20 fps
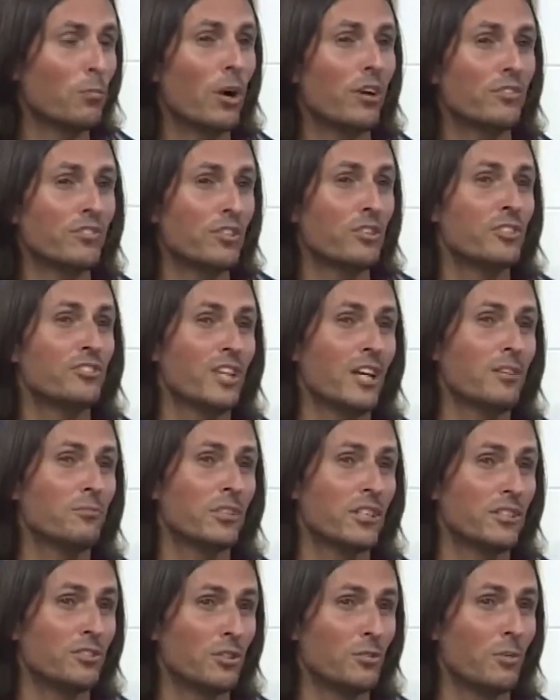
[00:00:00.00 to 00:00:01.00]
And what do you
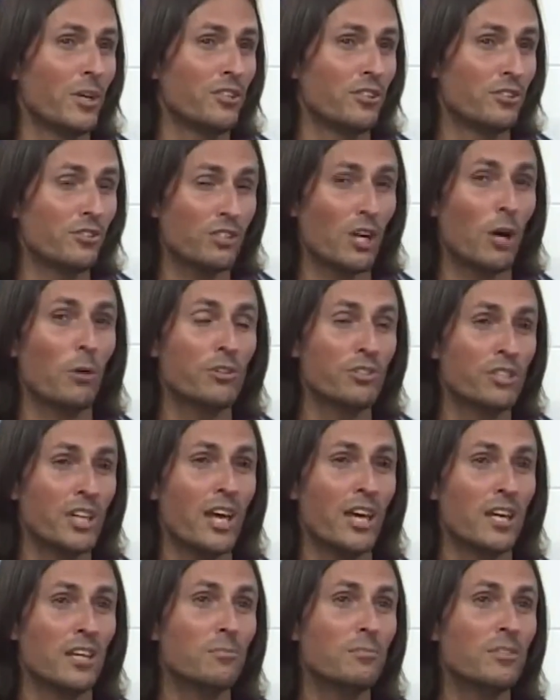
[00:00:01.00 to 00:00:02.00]
generally do when you're so
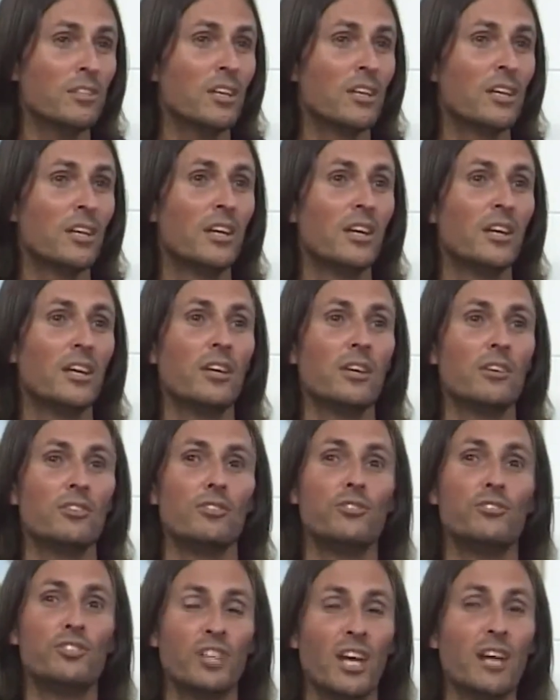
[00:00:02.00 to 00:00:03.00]
ashamed?
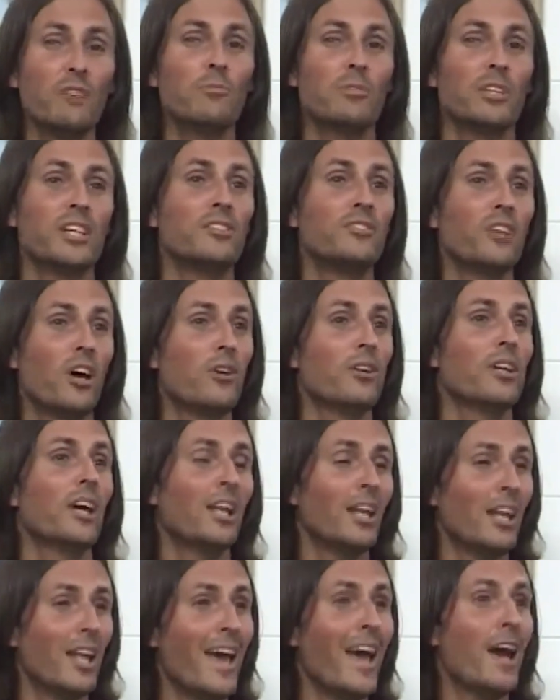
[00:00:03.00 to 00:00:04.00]
You generally don't
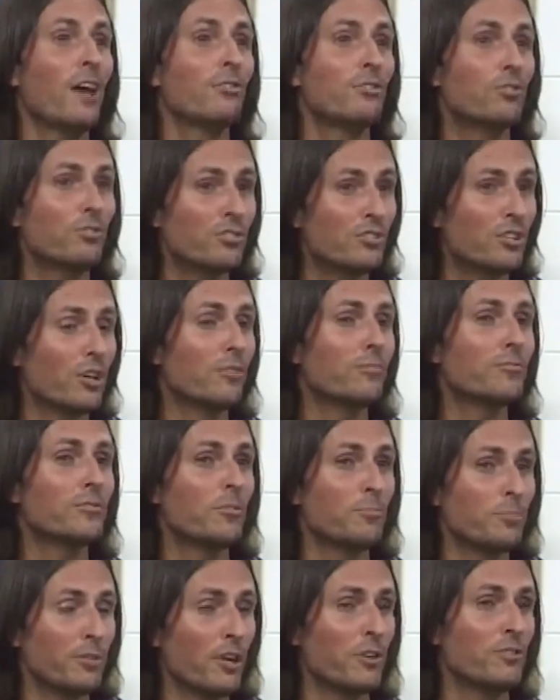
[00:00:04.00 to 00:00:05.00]
allow
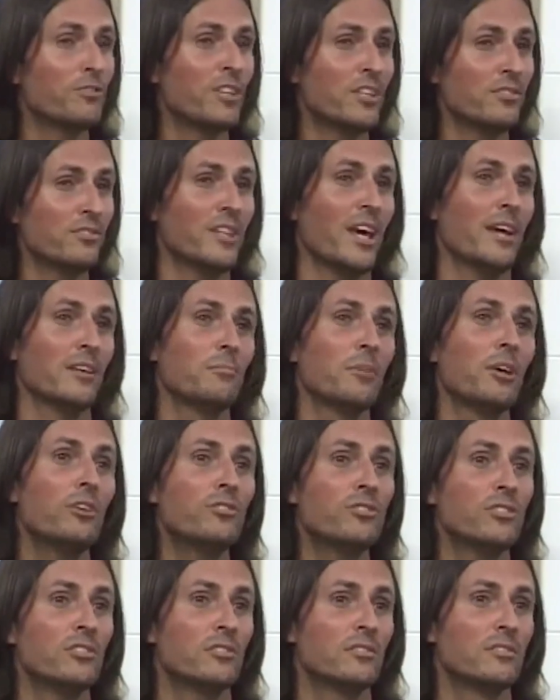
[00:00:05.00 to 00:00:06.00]
yourself to process that
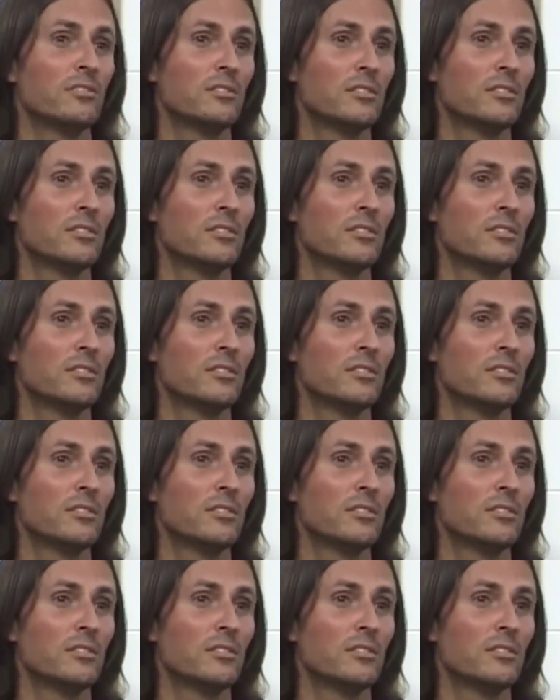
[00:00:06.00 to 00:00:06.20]
emotion.